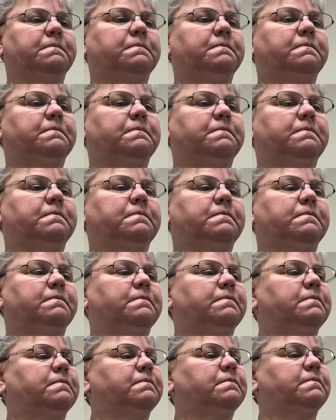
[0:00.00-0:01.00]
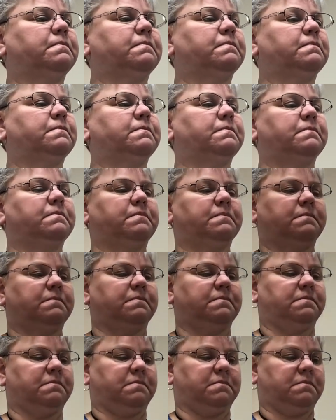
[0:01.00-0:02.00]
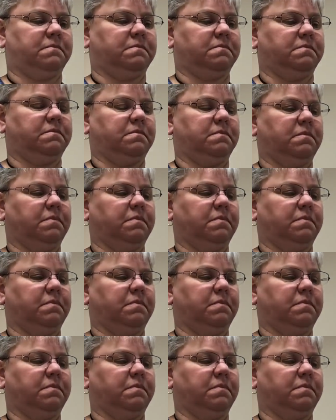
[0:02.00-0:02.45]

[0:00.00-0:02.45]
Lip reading: No one is speaking in this clip.